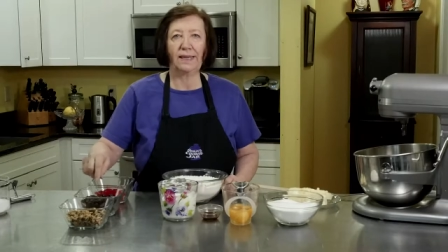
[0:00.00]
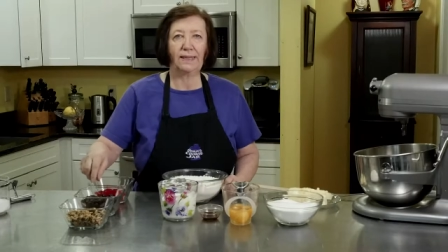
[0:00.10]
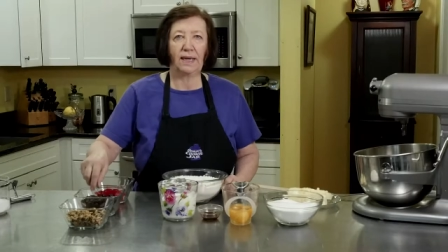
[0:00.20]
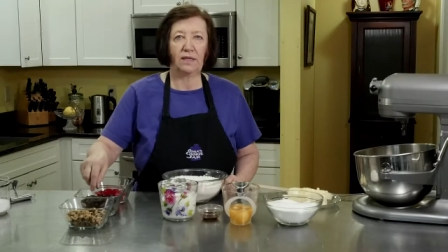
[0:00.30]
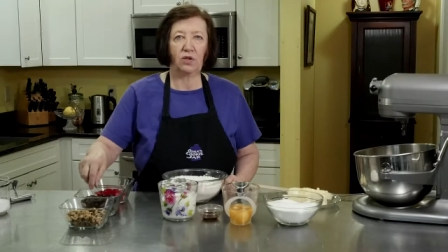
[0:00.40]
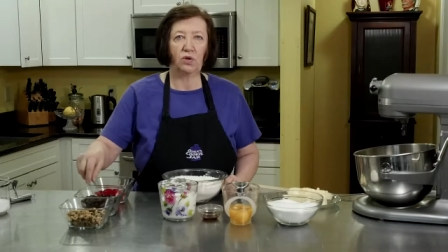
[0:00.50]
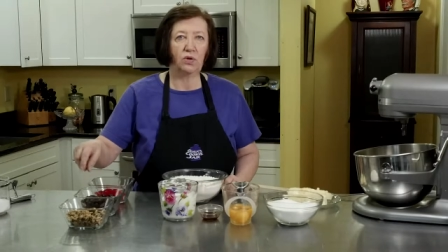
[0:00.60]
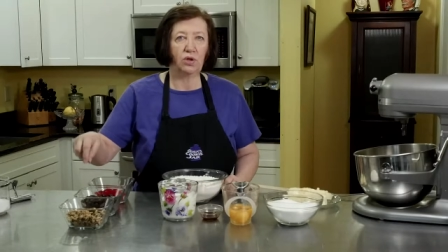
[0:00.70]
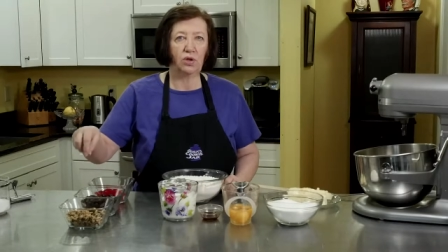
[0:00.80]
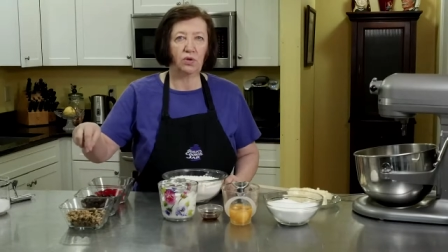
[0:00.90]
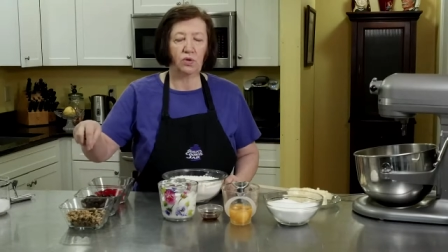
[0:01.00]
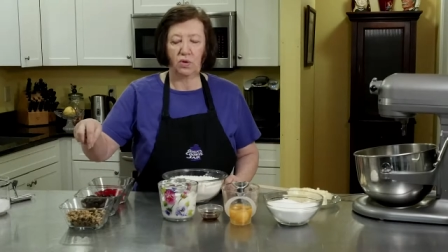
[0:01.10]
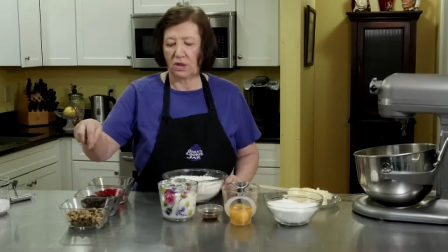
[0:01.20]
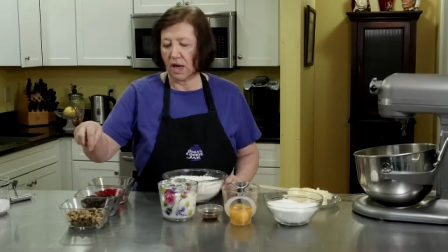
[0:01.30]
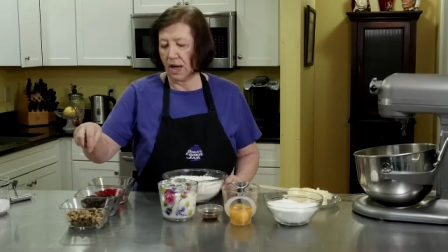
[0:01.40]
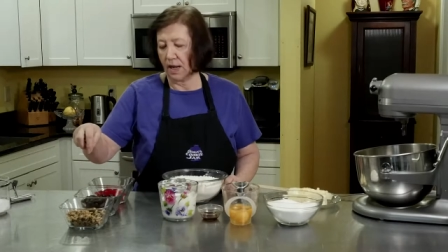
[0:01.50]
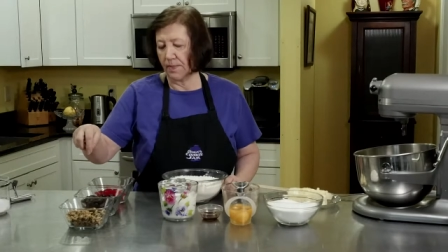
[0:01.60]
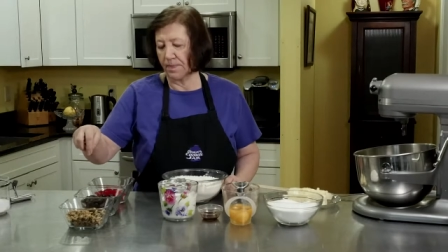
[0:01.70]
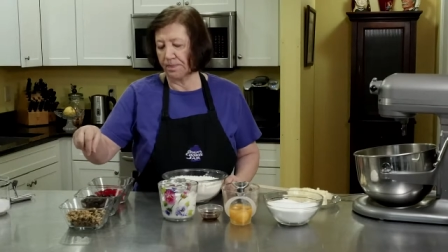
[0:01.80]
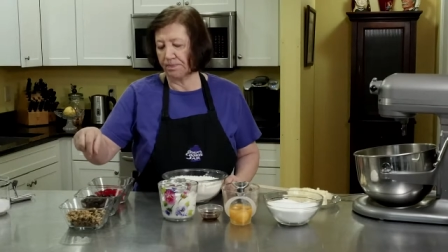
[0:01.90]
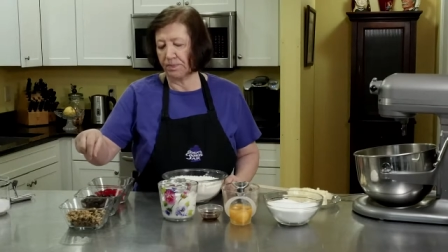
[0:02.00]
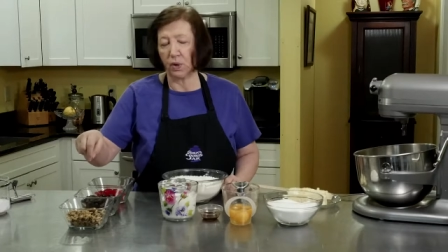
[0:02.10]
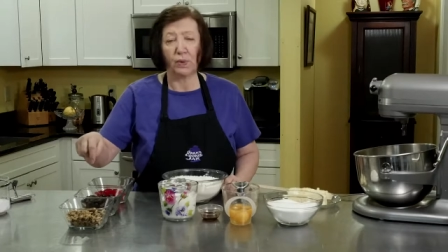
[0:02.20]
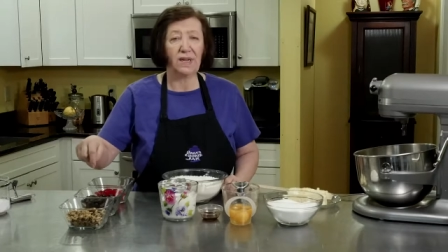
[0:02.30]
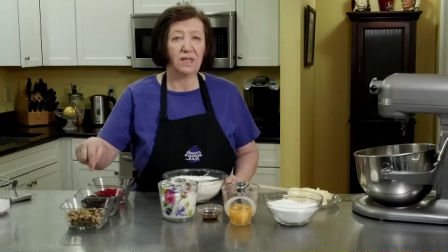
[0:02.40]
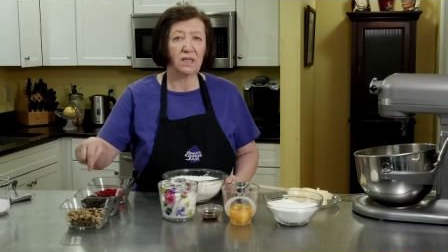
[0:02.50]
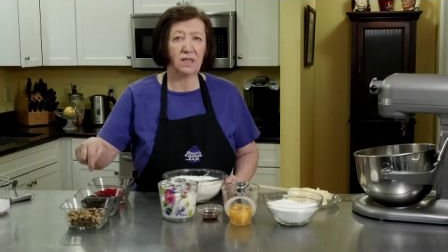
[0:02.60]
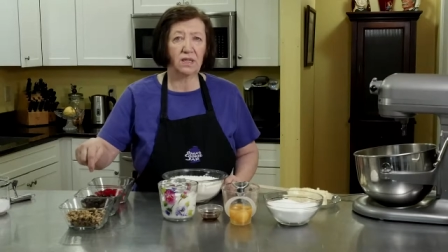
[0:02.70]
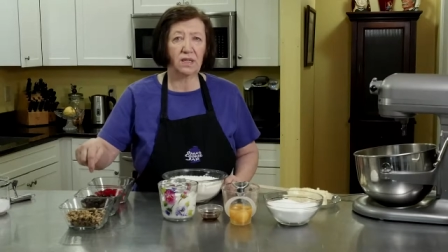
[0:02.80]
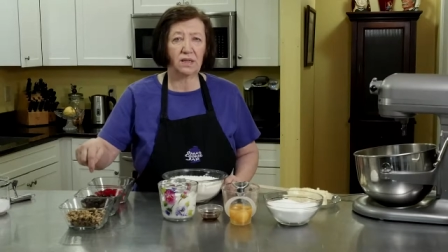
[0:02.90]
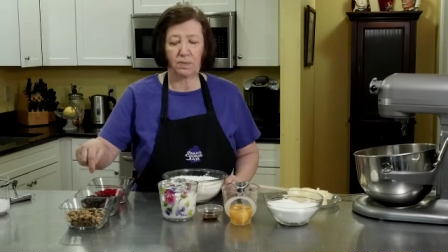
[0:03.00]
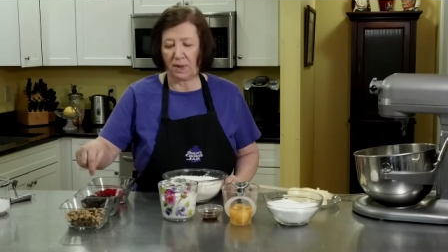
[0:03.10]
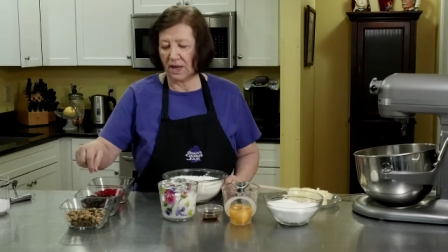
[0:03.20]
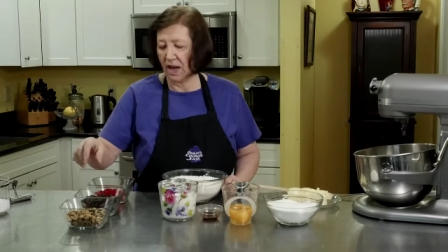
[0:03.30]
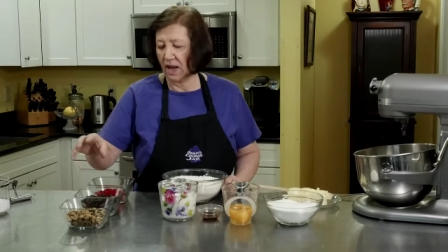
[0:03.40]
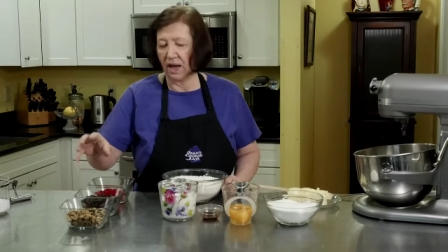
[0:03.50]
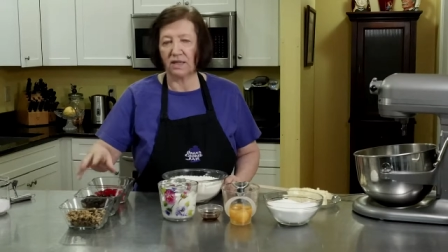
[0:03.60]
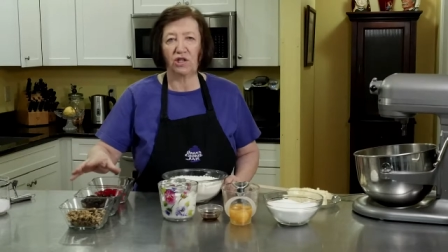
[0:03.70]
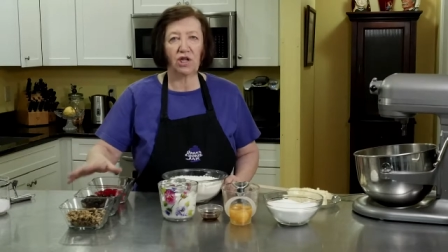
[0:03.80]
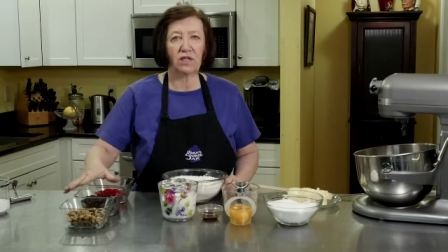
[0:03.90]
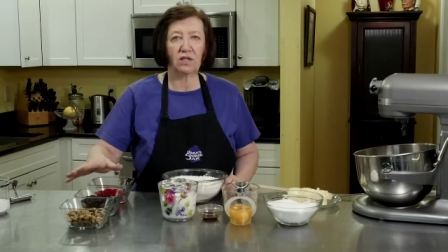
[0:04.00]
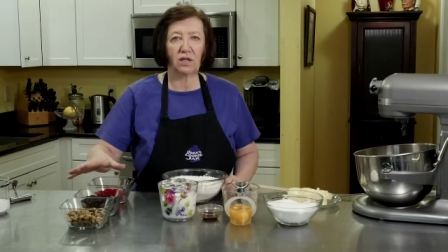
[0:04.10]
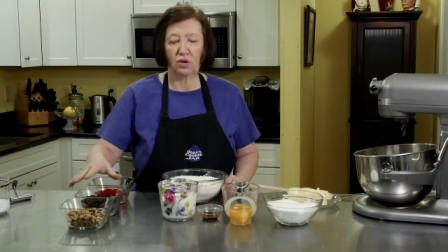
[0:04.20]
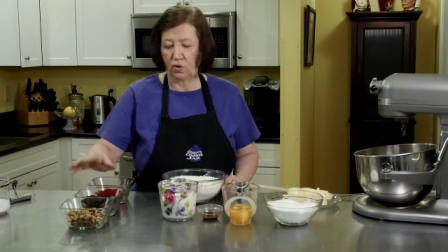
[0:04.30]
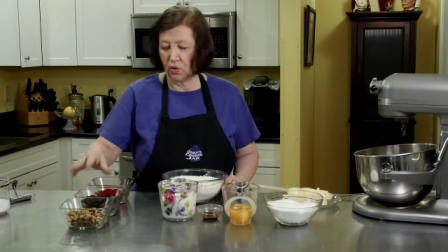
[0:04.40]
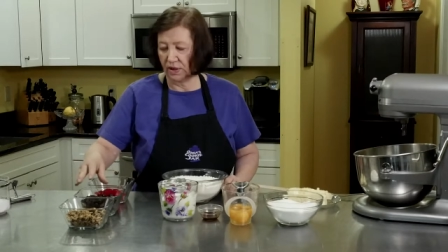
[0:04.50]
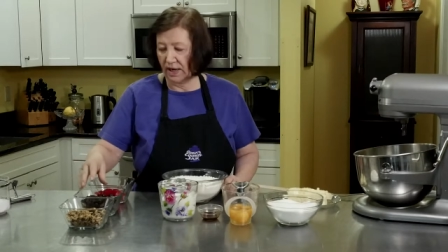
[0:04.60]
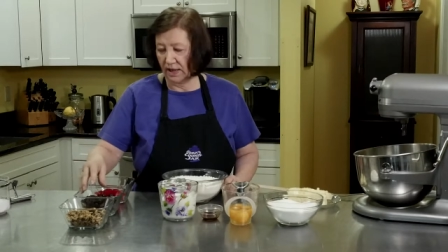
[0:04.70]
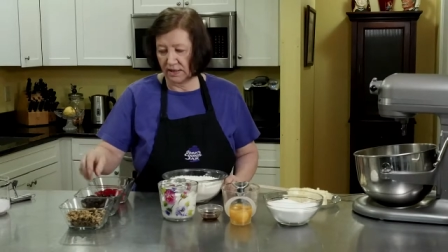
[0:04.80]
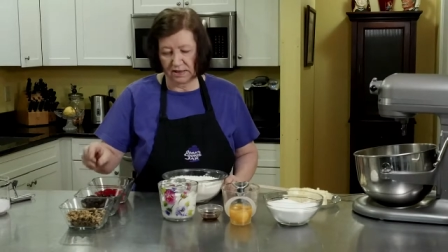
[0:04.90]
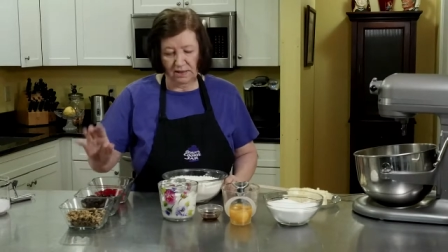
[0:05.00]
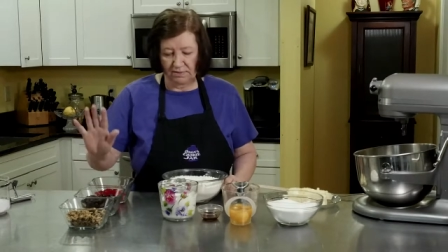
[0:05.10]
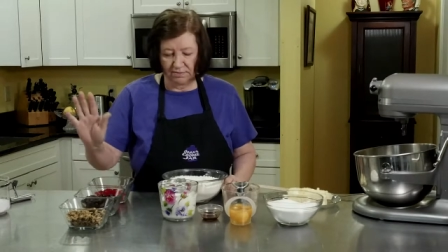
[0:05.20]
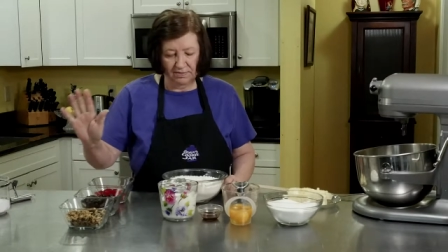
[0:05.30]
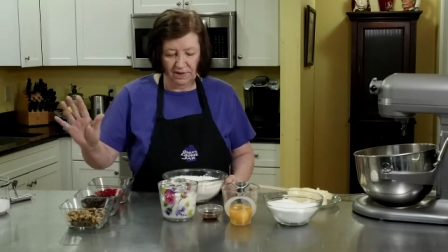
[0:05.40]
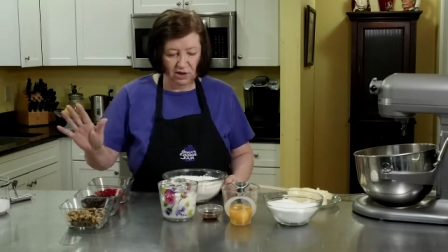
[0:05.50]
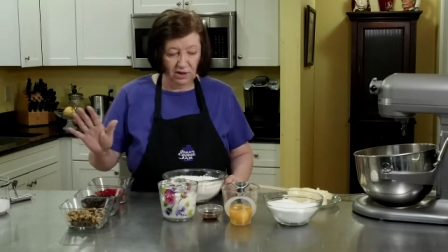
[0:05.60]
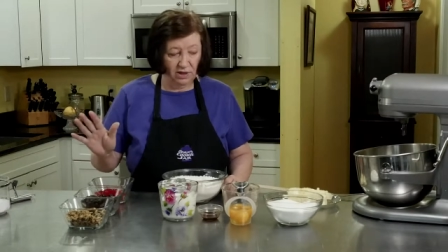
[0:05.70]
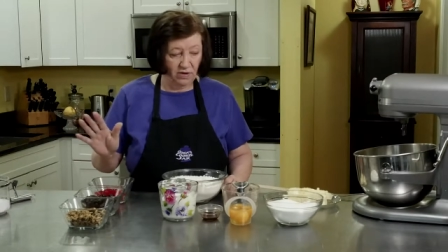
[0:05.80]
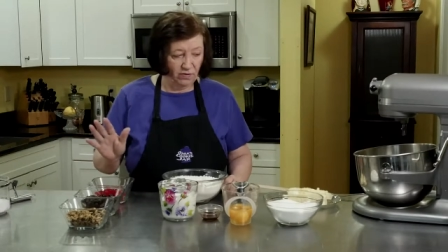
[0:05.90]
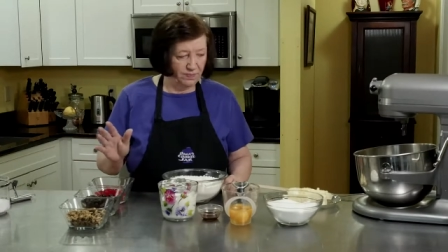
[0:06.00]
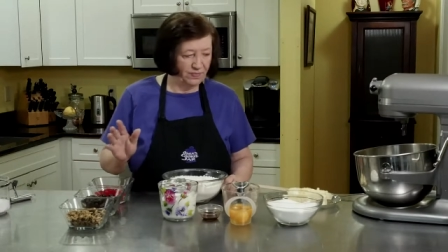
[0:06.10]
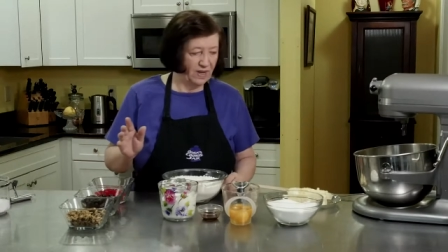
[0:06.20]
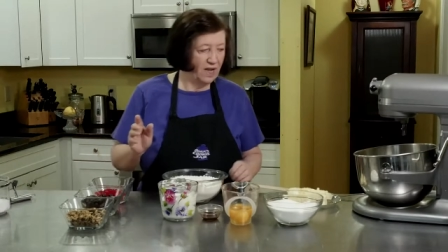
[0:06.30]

like dates, you could use um, raisins in this, but I just adore dates. I just love them.